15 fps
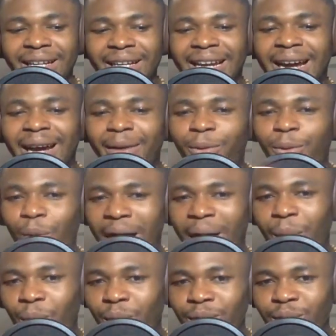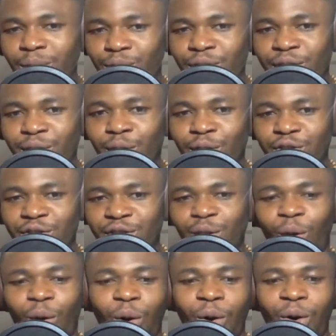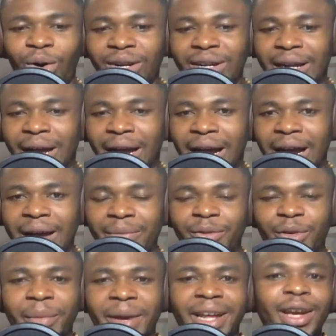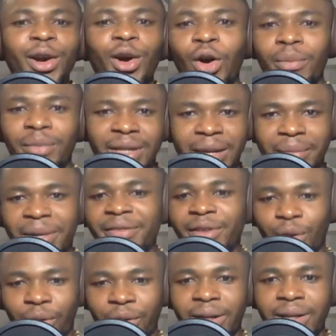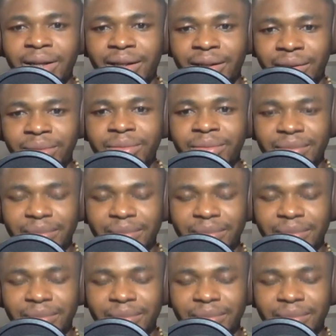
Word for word: that I won through the lottery or um, from my income I'm having currently now?